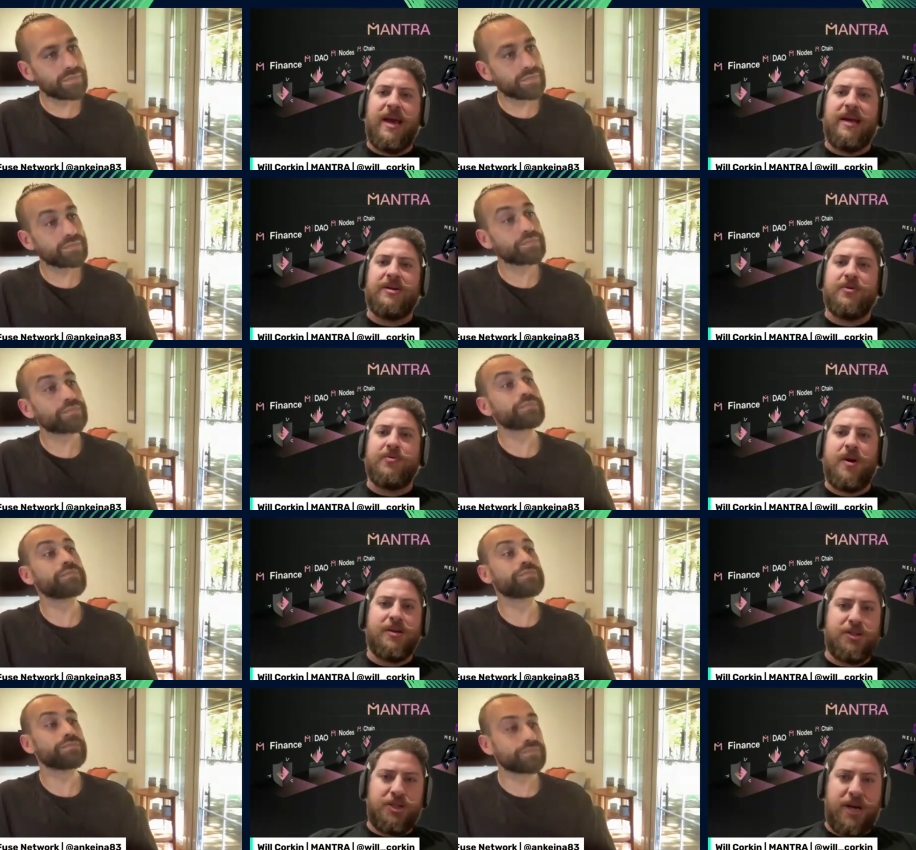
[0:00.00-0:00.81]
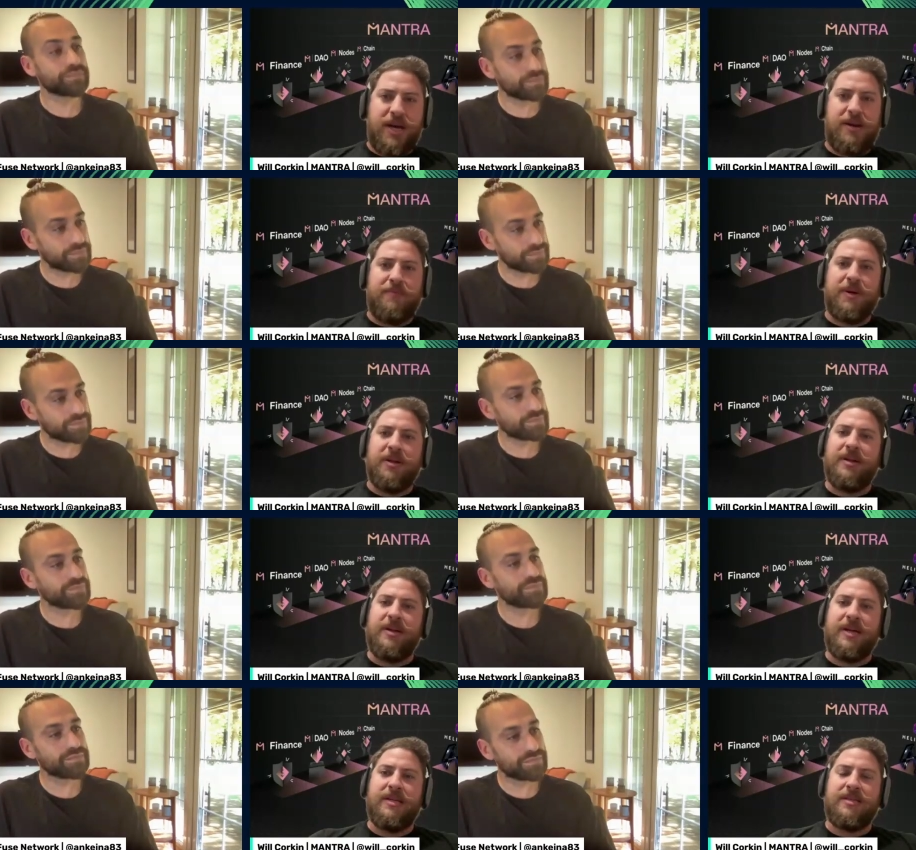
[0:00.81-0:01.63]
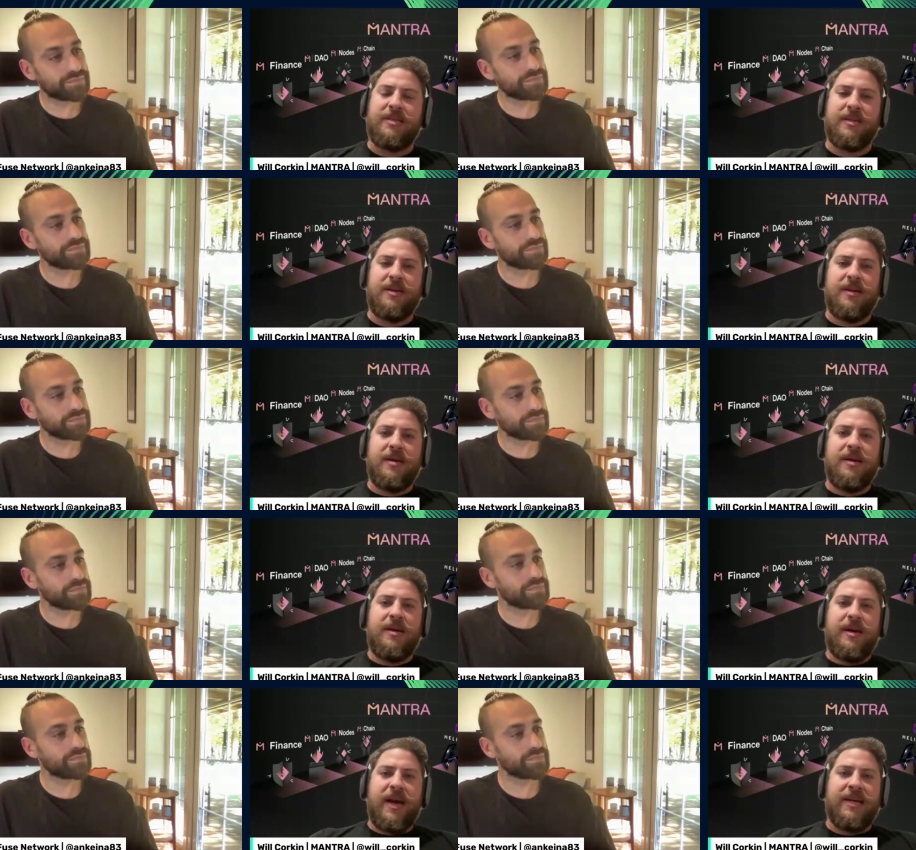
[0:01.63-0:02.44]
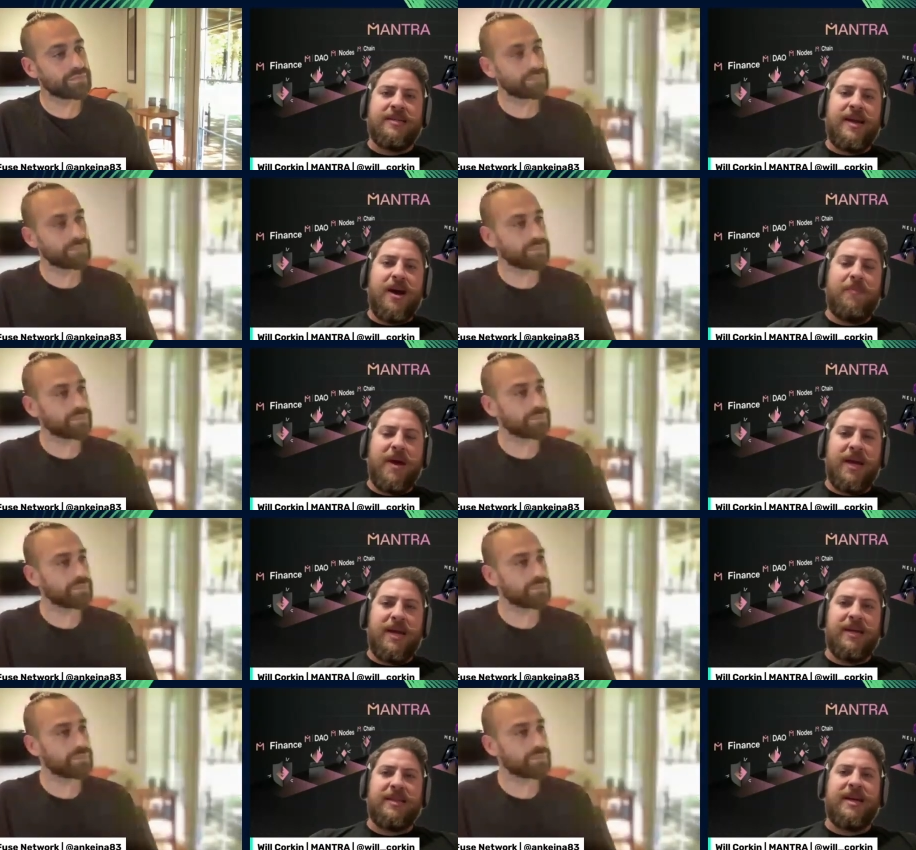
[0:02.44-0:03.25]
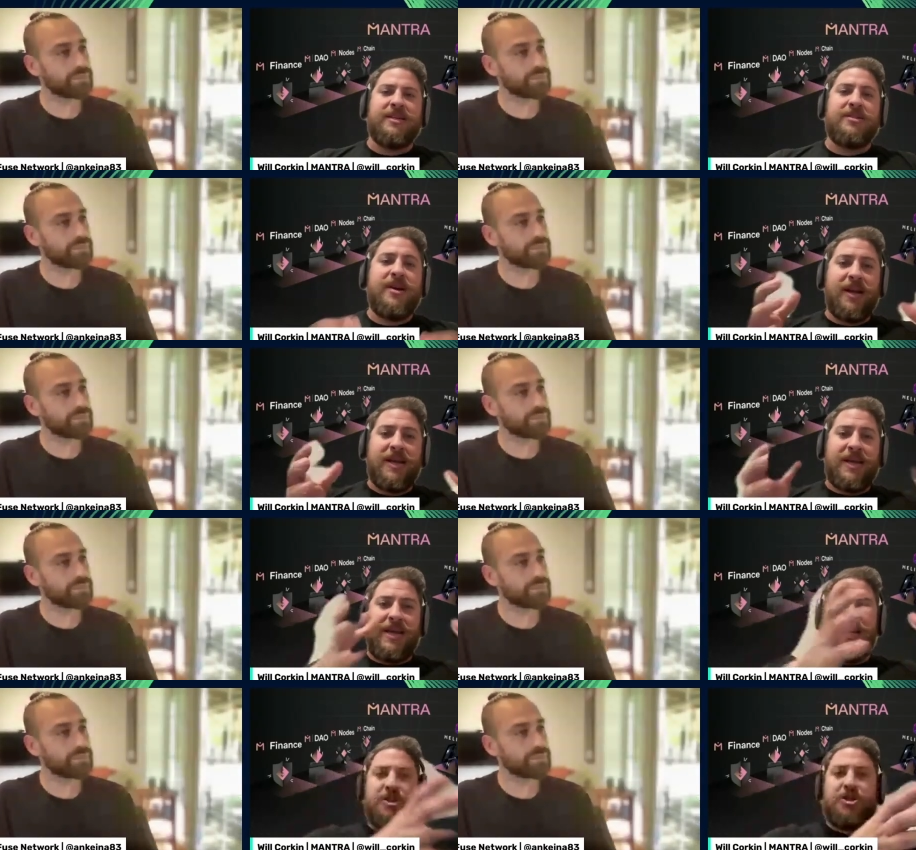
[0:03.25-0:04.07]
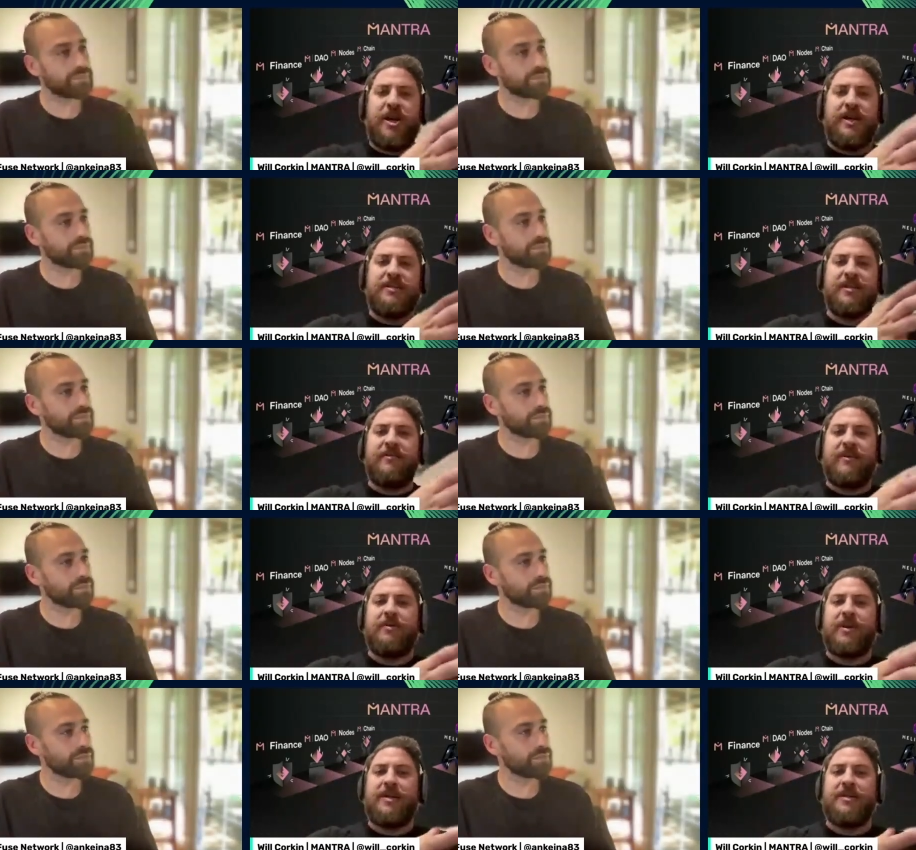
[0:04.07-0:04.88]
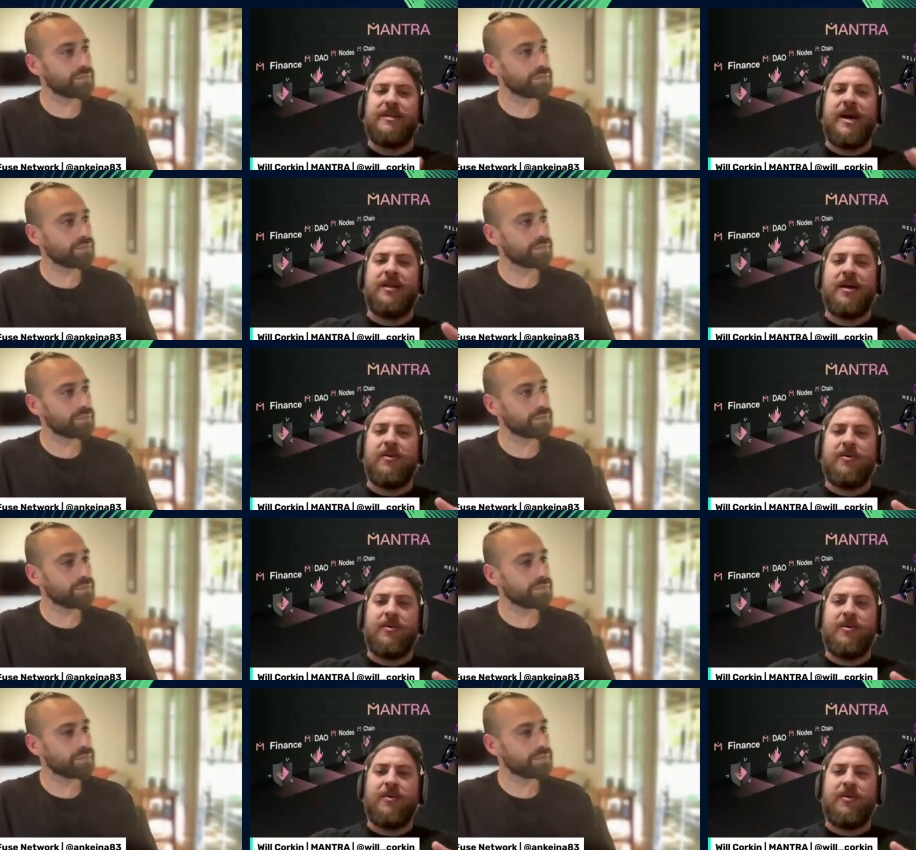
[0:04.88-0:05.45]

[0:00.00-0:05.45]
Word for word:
Speaker 1: and cross chain abilities it's now making it that it's not like each chain is living within its silo